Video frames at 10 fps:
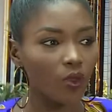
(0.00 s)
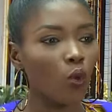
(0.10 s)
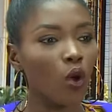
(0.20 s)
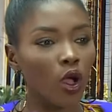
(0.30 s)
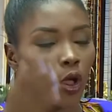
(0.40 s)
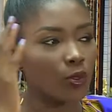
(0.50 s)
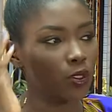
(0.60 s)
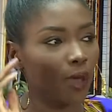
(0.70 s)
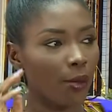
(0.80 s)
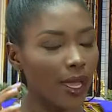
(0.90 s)
what comes
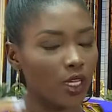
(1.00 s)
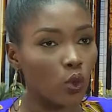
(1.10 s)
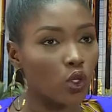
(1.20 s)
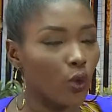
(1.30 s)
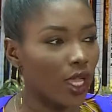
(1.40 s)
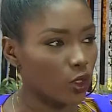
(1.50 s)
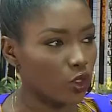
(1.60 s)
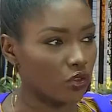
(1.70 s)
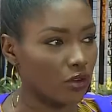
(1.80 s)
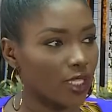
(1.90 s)
to my mind, what do I
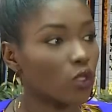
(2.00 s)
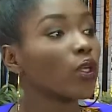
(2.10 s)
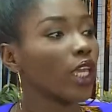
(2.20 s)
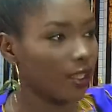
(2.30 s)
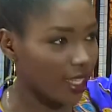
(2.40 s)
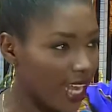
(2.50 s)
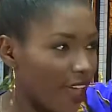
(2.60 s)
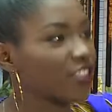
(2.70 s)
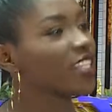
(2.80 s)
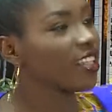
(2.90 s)
use to write? Okay,
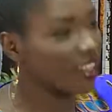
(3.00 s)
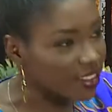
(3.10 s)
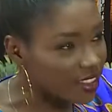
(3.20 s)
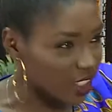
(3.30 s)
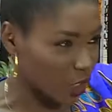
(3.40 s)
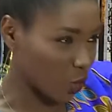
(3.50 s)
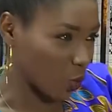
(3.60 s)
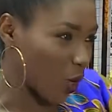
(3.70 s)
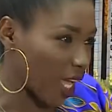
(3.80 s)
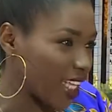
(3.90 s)
left, this
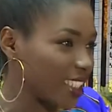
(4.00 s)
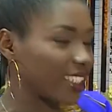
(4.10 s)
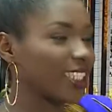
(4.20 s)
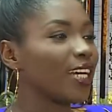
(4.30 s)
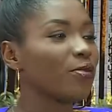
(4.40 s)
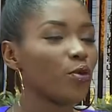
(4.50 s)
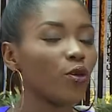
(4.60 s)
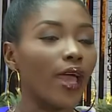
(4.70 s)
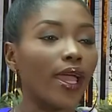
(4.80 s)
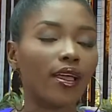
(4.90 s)
way. Then I now
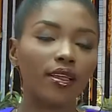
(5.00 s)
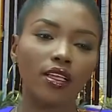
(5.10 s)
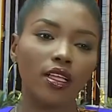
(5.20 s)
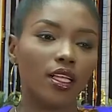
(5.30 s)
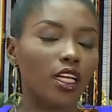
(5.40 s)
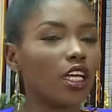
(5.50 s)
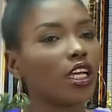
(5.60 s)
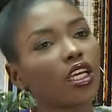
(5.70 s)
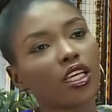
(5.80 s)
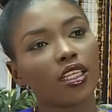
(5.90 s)
move, like,
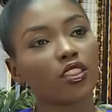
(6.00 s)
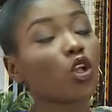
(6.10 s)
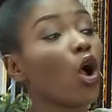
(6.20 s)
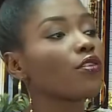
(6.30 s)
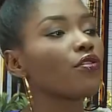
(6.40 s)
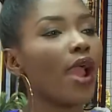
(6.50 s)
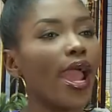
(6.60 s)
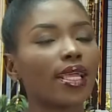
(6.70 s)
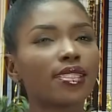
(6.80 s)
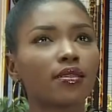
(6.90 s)
turn
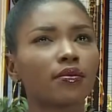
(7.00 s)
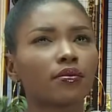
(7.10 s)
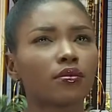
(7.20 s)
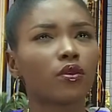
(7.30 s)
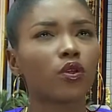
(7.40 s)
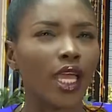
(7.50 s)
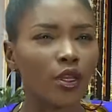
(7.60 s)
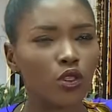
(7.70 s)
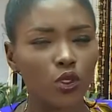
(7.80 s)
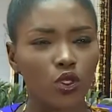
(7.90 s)
right. Okay, I
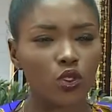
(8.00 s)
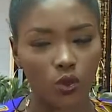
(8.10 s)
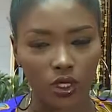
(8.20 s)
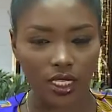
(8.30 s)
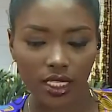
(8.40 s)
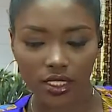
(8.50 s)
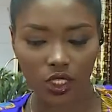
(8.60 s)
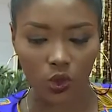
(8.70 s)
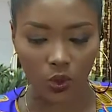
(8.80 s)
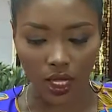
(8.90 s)
don't use this one, then it's
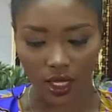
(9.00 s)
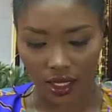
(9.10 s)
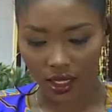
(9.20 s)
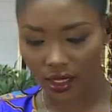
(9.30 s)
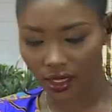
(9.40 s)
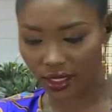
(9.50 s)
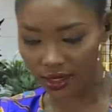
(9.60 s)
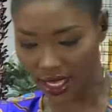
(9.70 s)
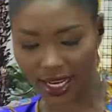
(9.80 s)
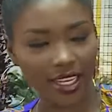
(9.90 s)
this way.
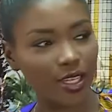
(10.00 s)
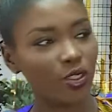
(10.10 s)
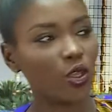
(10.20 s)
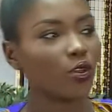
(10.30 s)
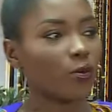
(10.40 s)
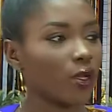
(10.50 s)
Then I now turn right.